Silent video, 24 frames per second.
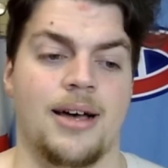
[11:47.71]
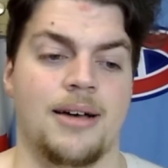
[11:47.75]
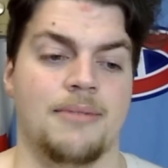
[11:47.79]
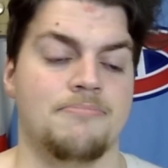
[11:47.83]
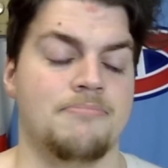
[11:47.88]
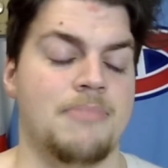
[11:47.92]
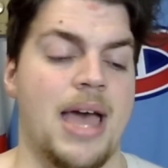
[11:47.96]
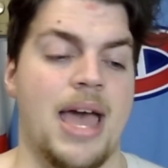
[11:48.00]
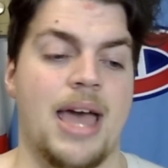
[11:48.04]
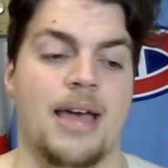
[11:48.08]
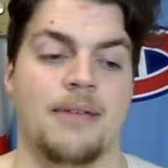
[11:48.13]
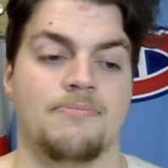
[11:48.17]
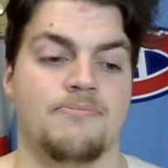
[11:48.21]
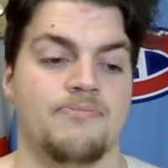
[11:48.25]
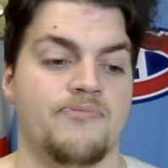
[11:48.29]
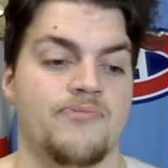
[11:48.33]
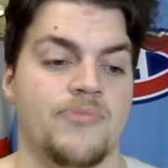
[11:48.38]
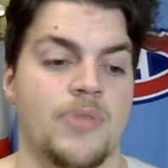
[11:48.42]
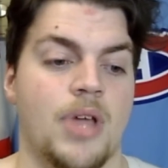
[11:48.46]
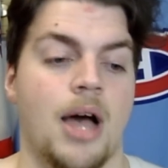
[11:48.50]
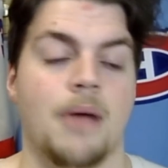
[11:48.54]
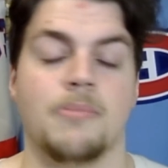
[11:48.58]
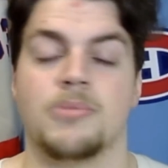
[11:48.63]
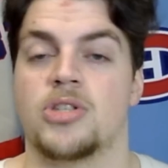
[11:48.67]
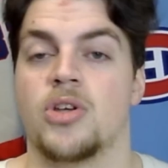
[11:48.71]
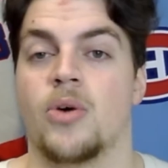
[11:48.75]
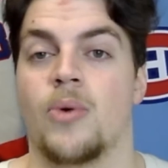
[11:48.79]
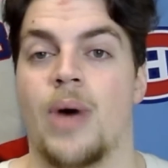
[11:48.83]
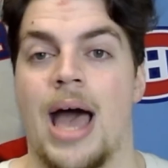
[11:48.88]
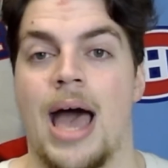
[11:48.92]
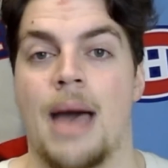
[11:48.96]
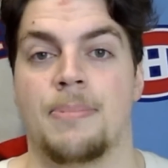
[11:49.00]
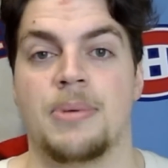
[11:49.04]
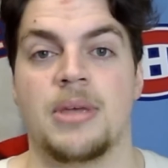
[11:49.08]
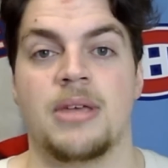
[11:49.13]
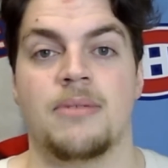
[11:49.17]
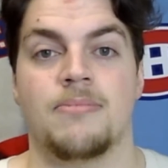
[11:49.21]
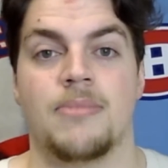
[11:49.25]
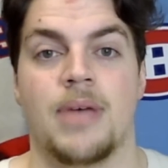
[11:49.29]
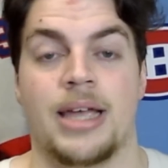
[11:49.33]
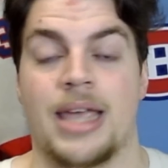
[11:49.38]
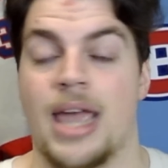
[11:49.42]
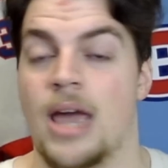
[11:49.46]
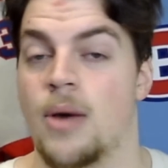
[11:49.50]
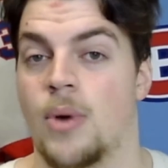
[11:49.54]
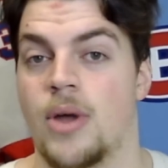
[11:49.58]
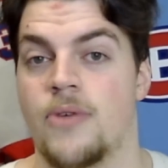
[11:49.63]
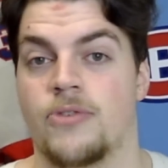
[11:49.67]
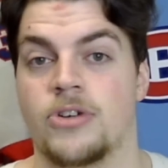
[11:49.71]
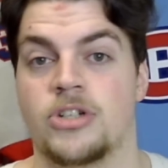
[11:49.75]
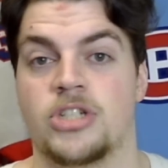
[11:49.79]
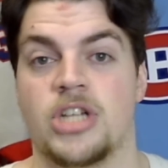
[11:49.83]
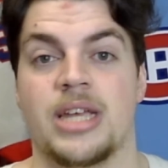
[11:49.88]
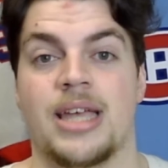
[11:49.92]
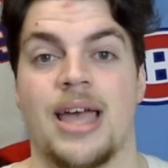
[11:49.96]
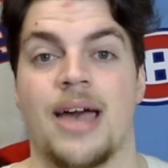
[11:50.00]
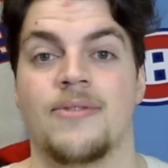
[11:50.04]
Man, I'm so happy. I can't wait for Jake